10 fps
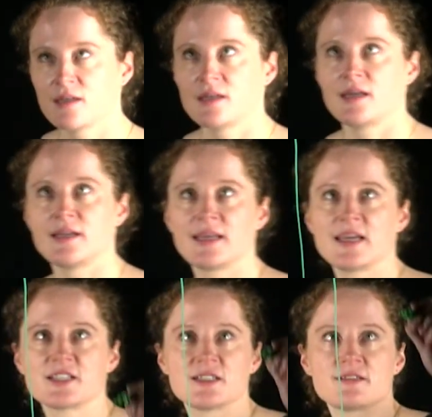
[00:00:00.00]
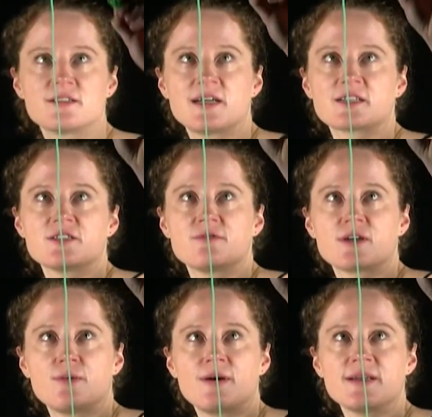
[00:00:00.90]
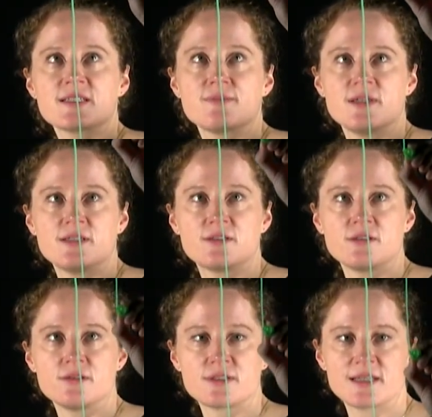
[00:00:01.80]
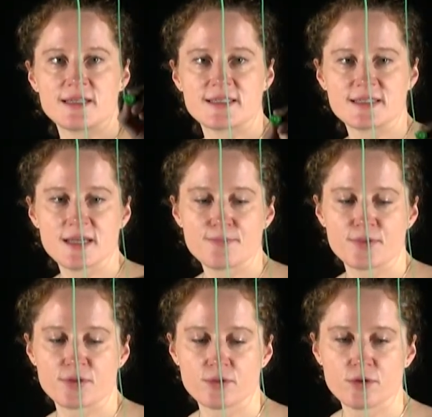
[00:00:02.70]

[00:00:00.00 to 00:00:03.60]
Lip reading: And negation introduction requires me to use a subproof